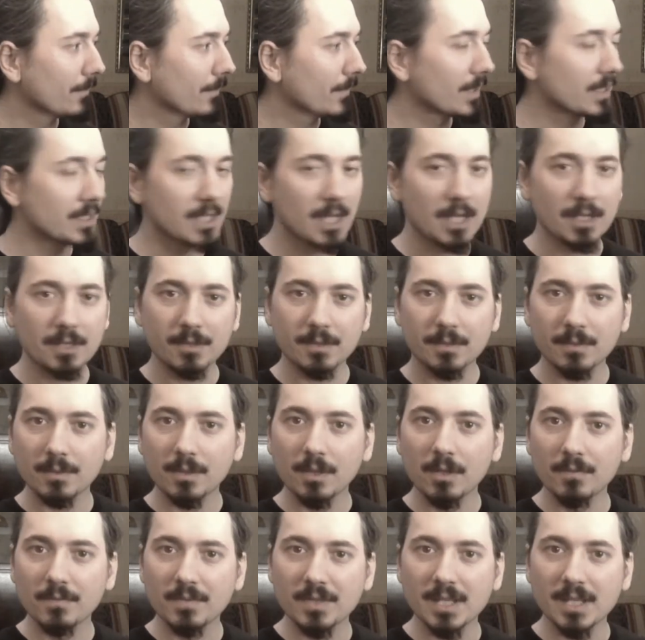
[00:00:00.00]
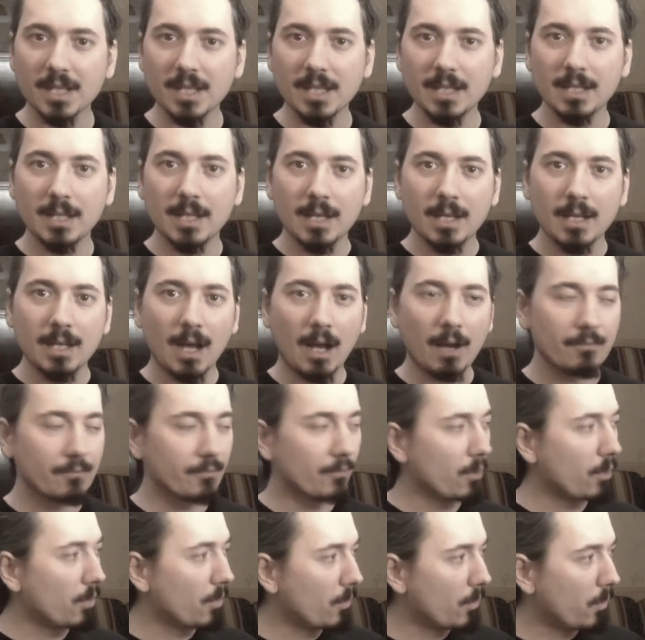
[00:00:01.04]
Because as you've seen, I've
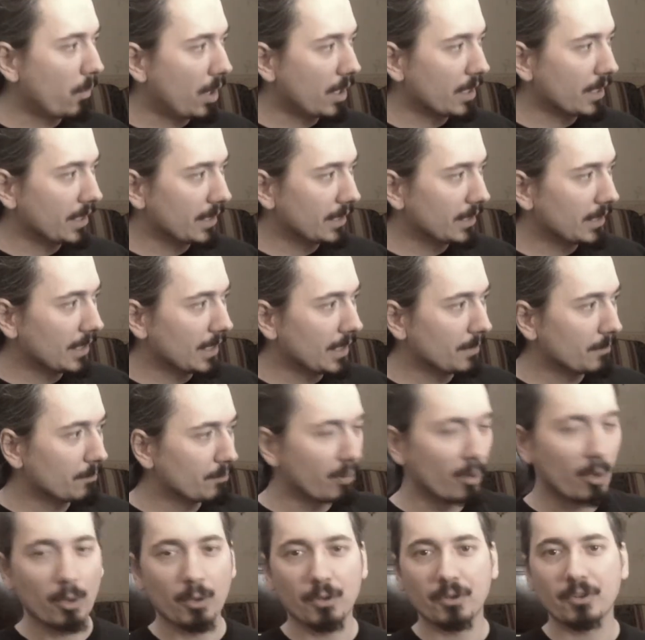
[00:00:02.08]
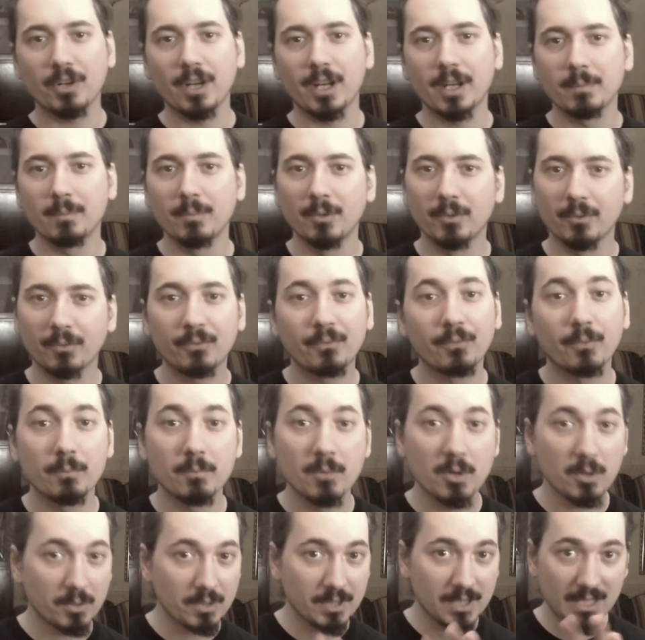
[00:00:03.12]
got one in portrait mode for
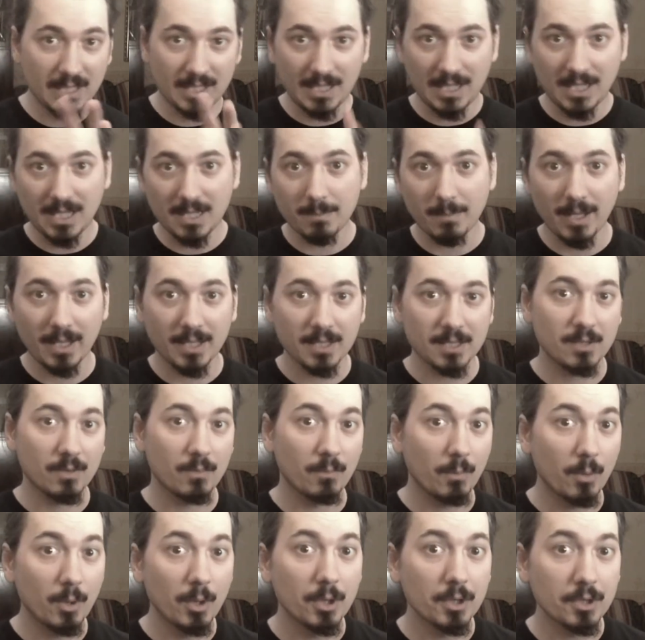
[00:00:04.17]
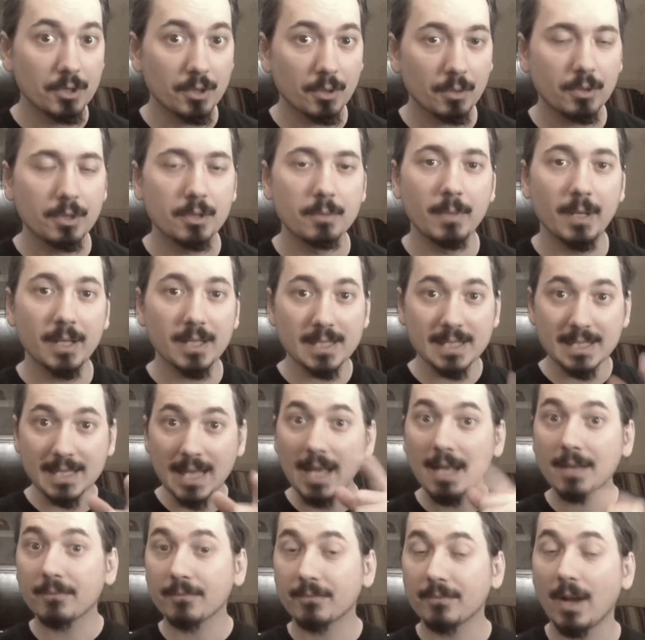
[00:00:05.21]
mostly emails or Word documents.
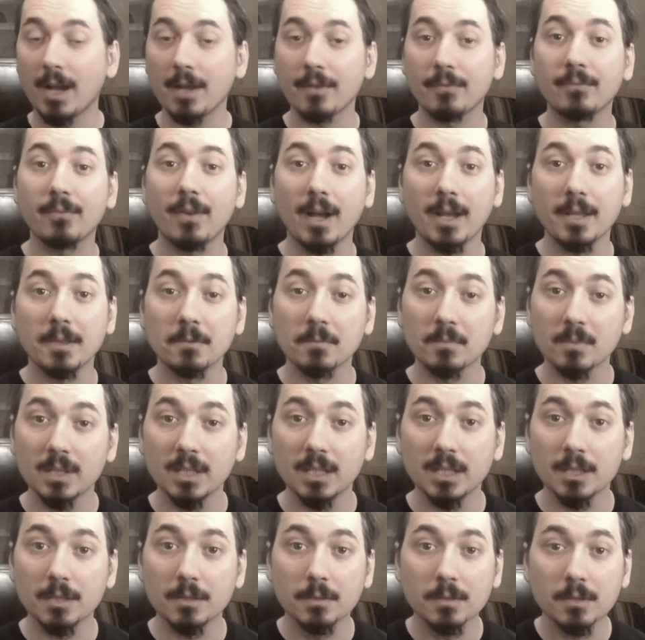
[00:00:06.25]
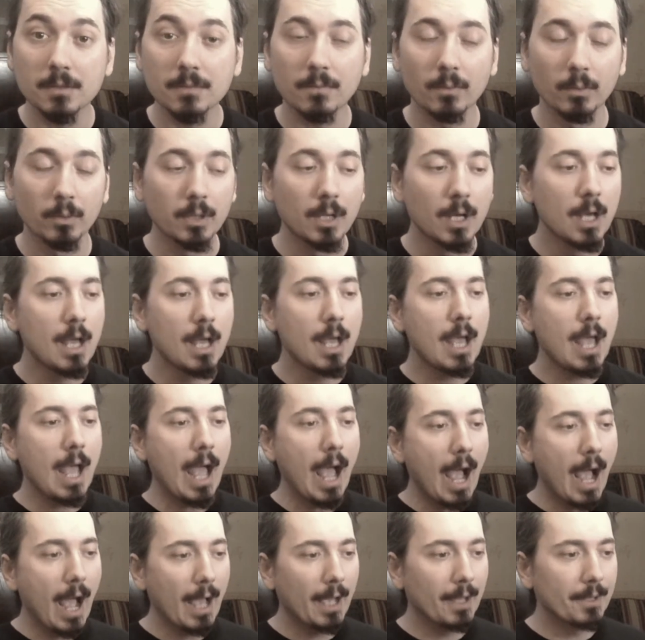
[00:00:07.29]
That I find really useful.
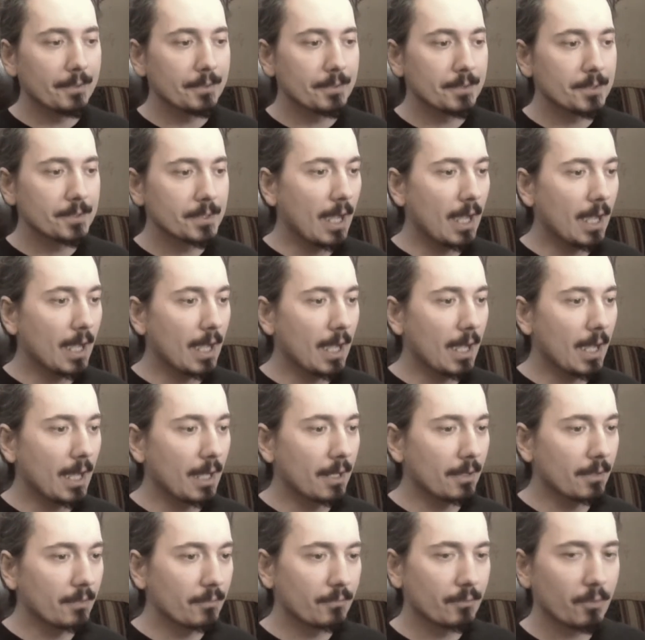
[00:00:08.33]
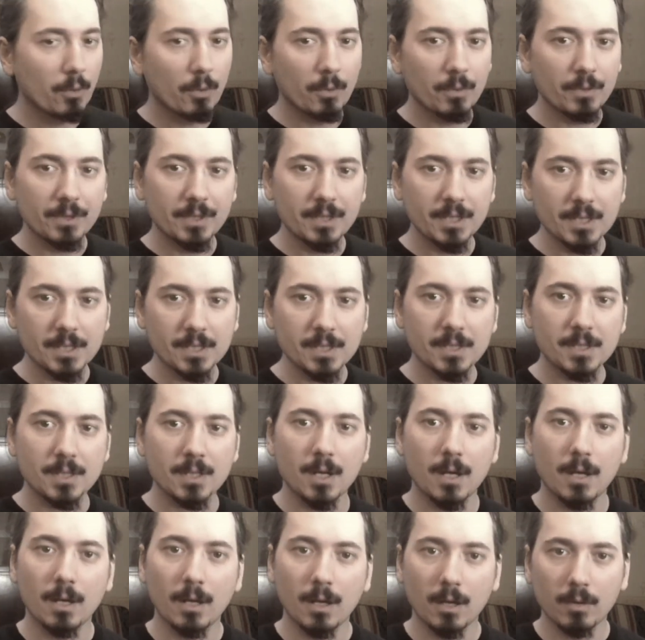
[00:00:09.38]
And I've got this
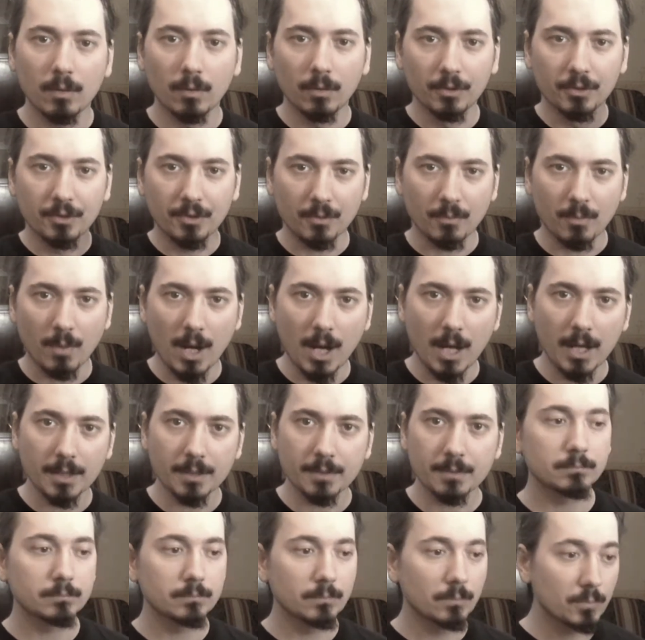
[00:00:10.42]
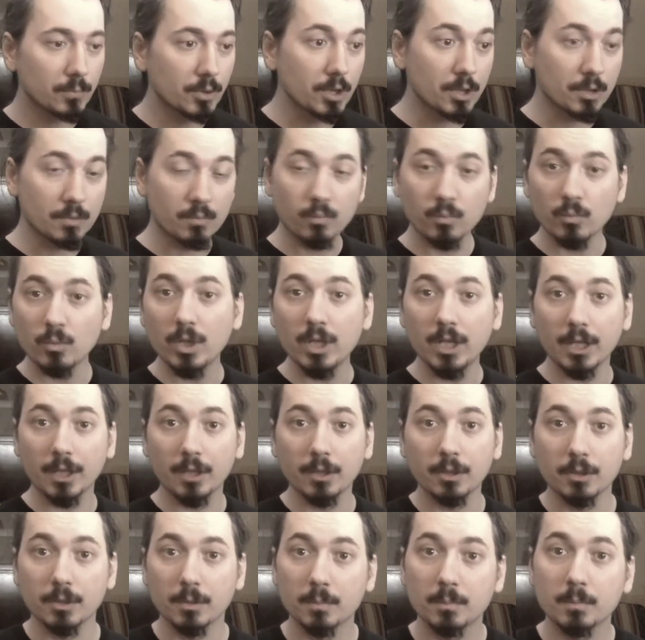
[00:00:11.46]
ultra wide, which is really
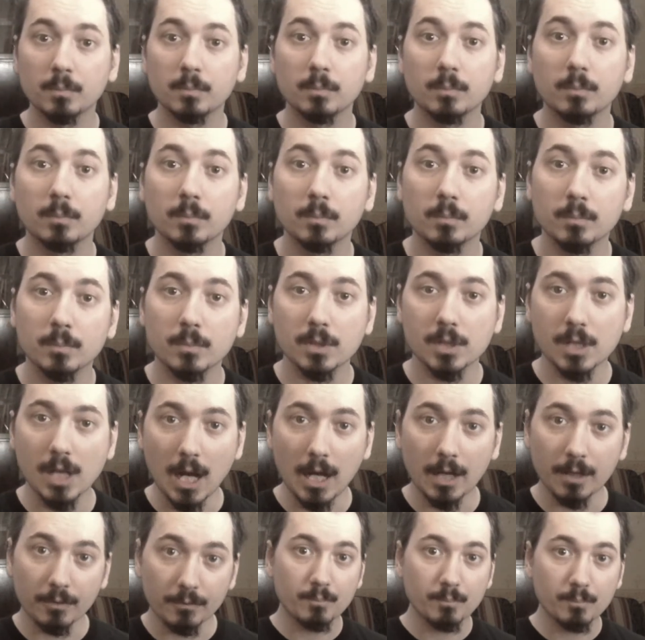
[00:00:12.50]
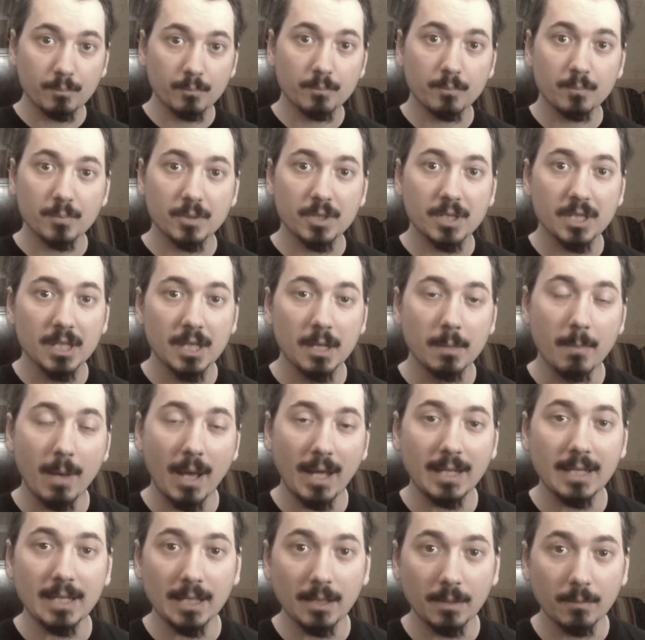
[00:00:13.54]
good. It's kind of
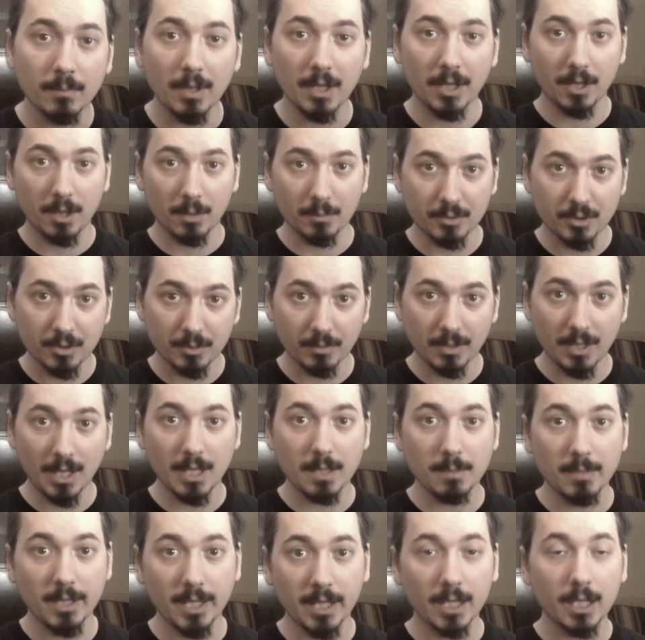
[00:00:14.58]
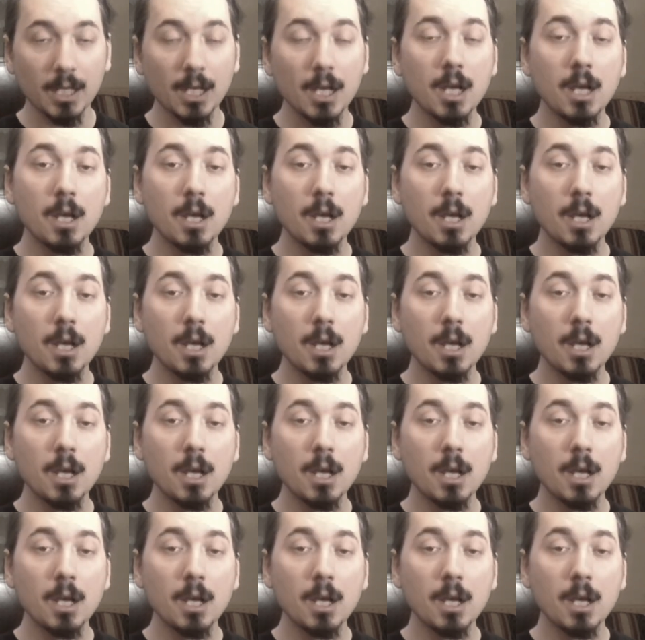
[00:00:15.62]
cinematic when it comes to gaming.